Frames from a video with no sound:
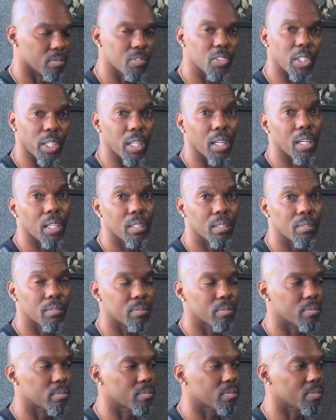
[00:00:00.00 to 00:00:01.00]
deal yeah. with them.
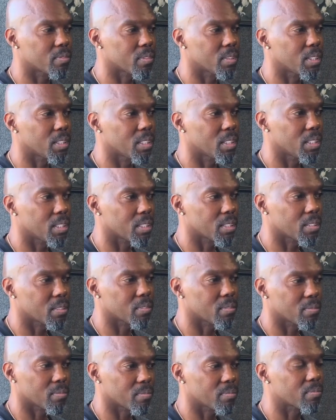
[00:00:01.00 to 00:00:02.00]
You know I mean, it's it's a whole
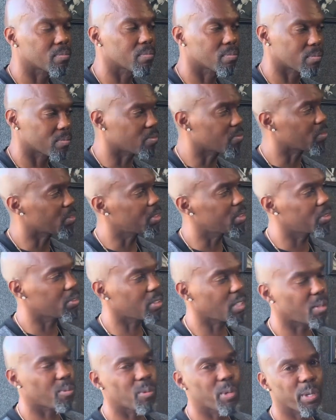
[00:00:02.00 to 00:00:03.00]
different get out. You're
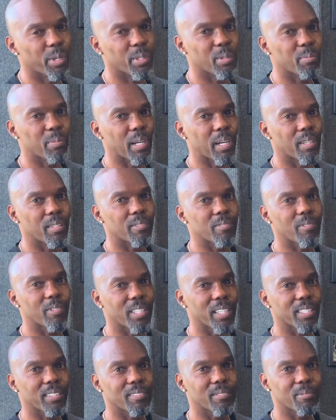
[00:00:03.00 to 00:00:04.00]
not worried about
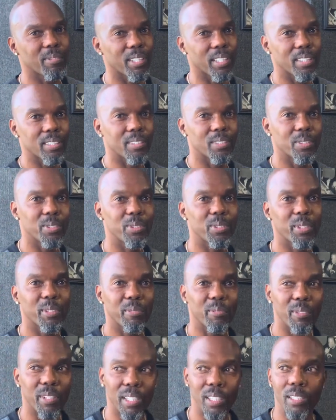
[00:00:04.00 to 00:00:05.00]
what and what and who
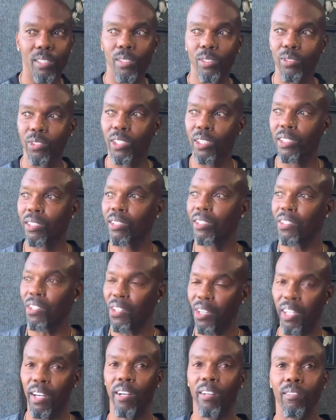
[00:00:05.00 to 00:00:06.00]
and what. You just
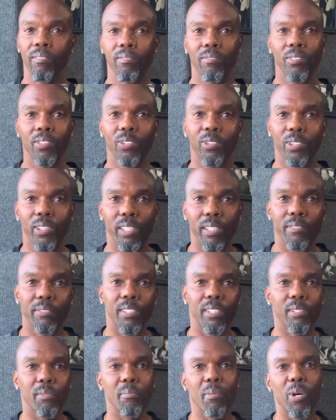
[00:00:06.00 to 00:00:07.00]
there. Yeah. You're just living
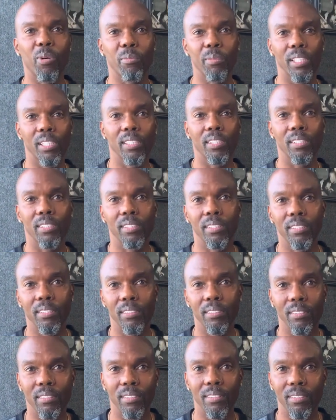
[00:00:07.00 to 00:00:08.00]
in the moment.
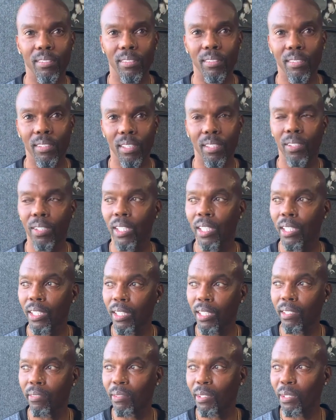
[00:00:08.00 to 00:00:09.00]
Yeah. So
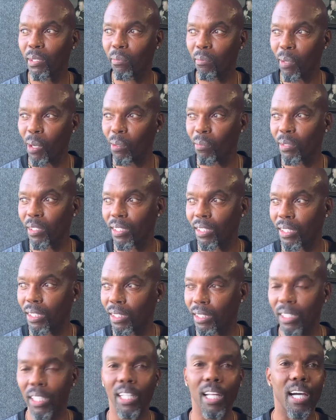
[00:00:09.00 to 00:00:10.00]
living in the moment is
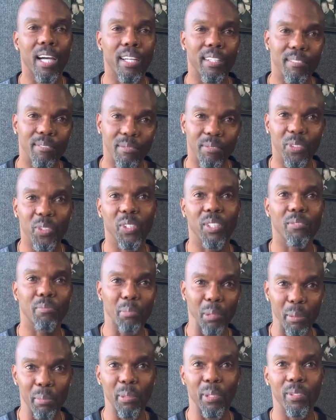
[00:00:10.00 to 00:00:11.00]
a lot yeah. for
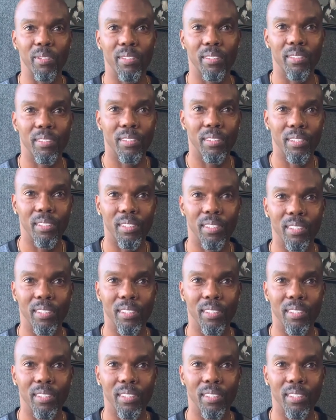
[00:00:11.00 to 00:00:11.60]
people. Yeah.